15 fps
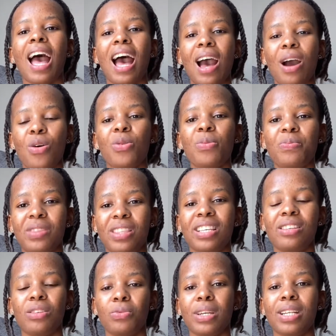I hope
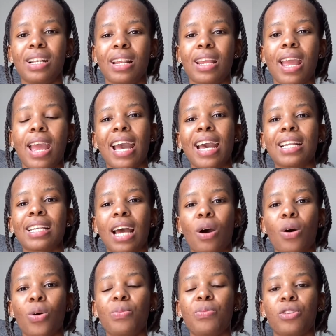these were clear and I
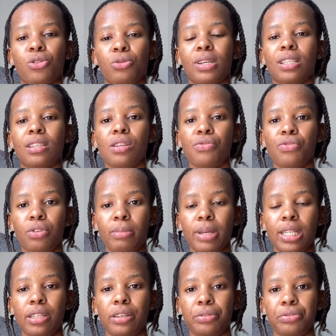hope this was
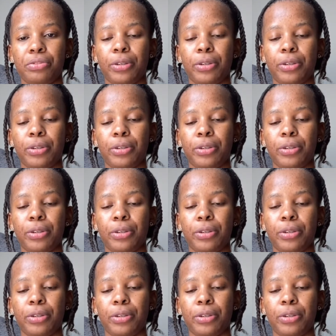informative.